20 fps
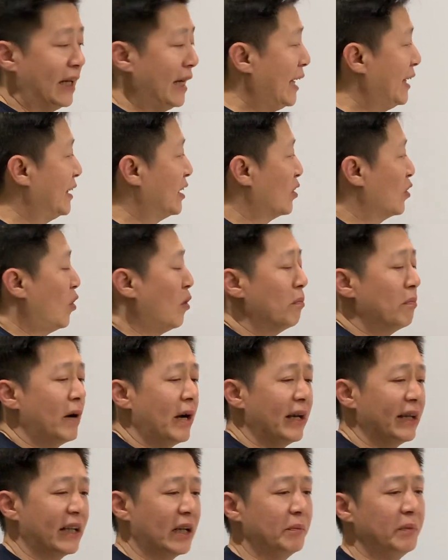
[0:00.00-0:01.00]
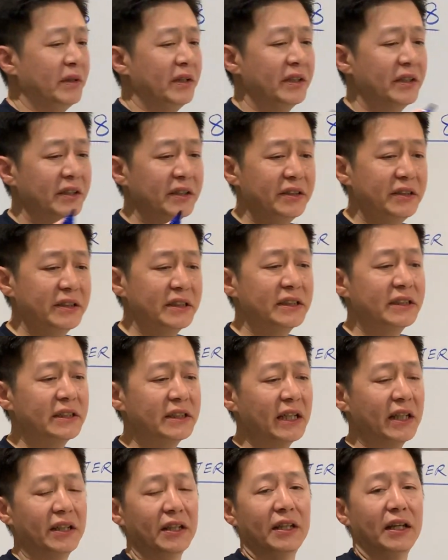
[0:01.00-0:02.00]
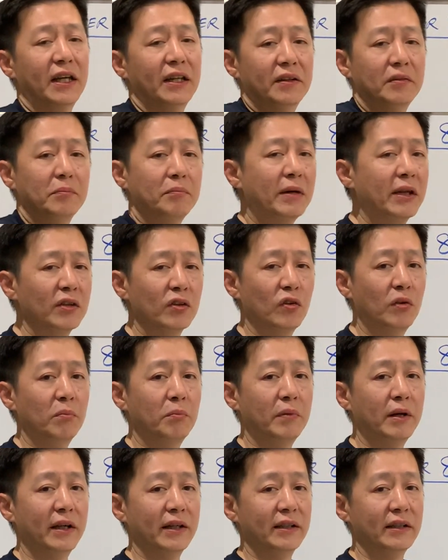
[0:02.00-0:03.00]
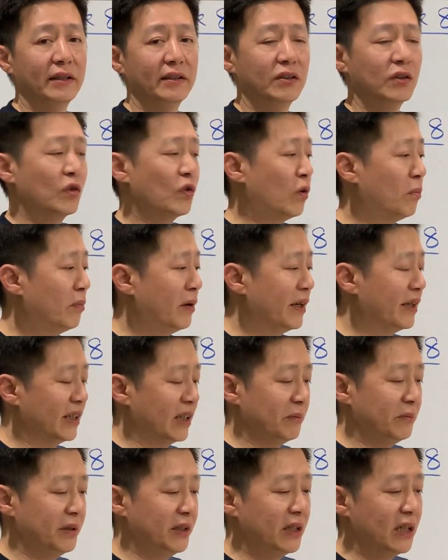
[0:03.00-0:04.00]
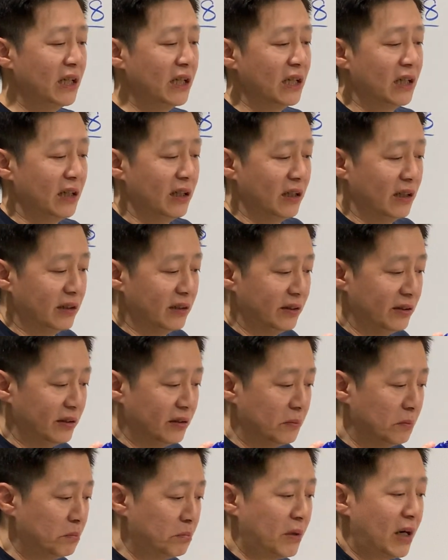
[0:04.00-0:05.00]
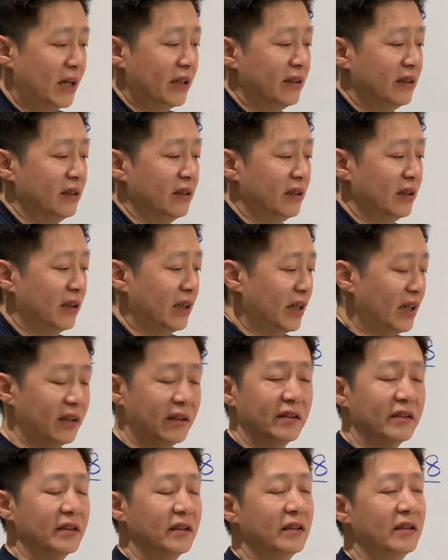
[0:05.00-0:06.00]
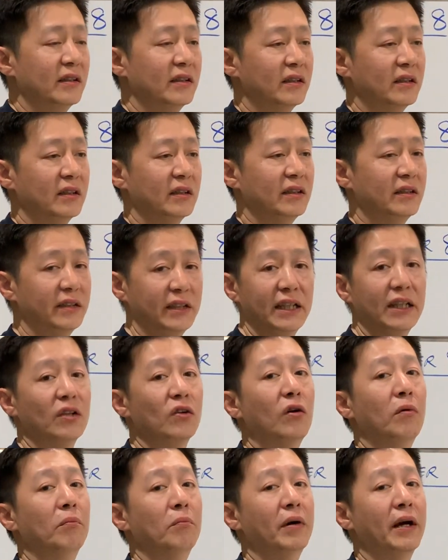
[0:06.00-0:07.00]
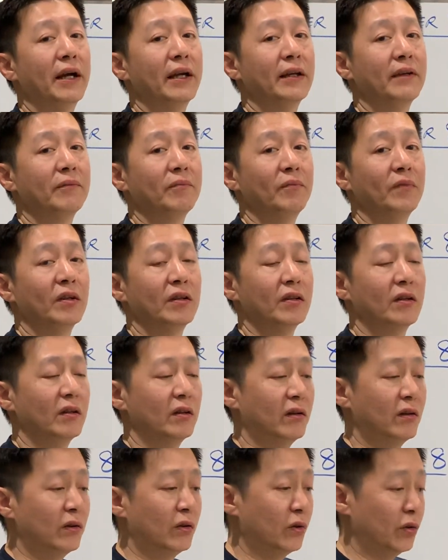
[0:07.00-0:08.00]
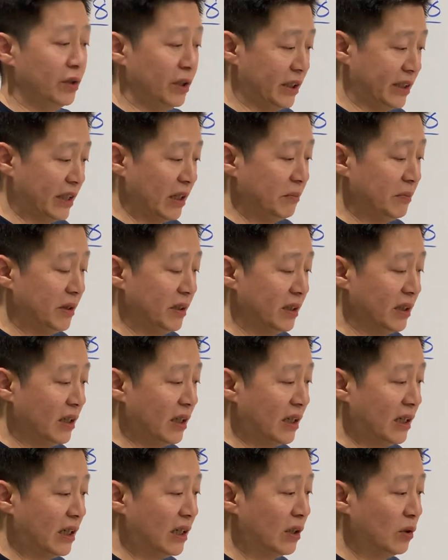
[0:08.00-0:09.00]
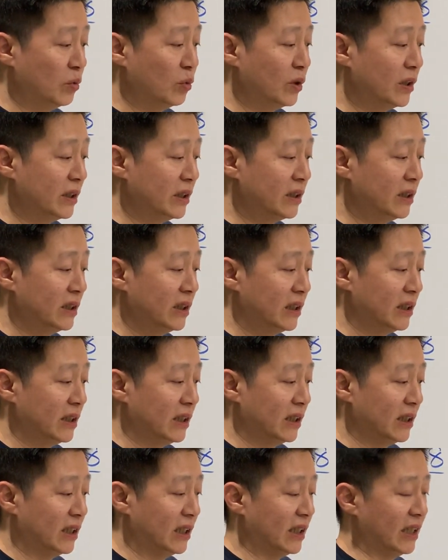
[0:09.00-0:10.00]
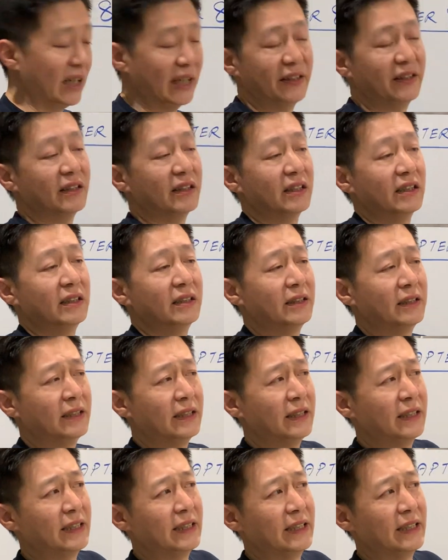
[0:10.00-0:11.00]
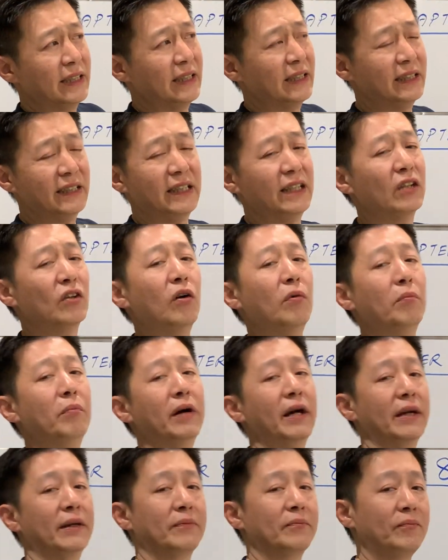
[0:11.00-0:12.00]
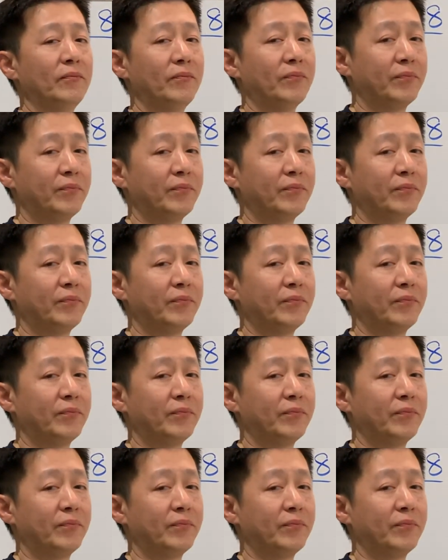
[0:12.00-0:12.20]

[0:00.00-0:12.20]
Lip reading: And the combine can be the year and the month combined. The combine can be the month and the day combined, or it can be the hour and the day combined.